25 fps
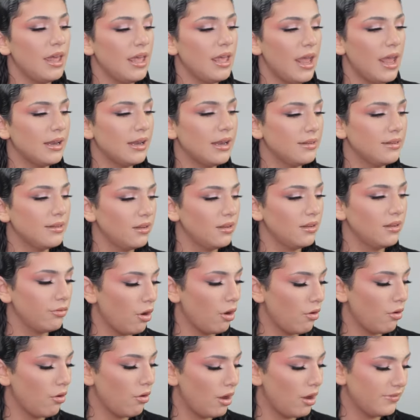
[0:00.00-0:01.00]
And in this
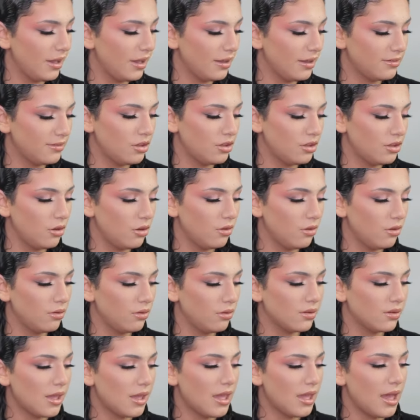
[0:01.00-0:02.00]
row, I've yet to
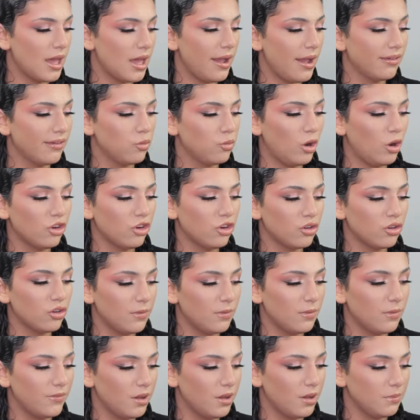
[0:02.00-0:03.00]
use. I swatched some
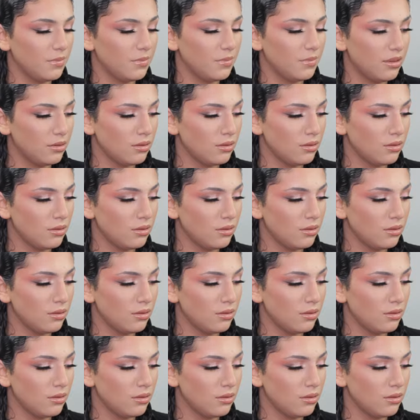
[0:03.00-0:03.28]
of them.